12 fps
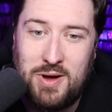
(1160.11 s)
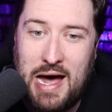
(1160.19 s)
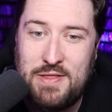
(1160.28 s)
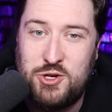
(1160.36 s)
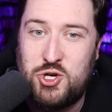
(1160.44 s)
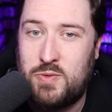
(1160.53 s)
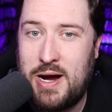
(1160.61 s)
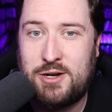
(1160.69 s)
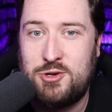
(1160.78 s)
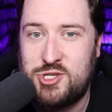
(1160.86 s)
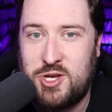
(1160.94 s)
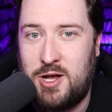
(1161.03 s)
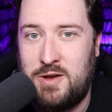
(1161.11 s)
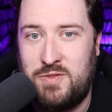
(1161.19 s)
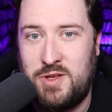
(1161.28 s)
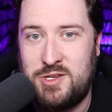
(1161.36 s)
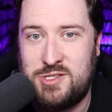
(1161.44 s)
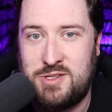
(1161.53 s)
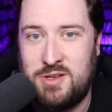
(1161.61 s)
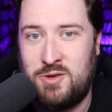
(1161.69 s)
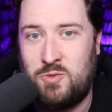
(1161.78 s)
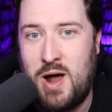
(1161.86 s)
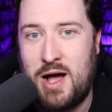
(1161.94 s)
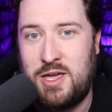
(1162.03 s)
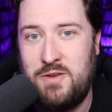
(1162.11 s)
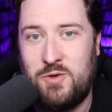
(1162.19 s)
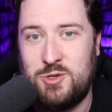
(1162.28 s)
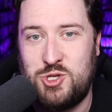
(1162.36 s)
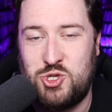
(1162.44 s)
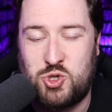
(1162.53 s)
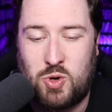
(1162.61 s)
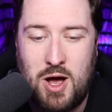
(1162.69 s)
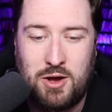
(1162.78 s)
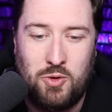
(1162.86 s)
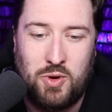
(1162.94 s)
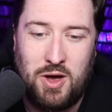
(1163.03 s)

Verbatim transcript: got the director's cut of this, the Rocky versus Drago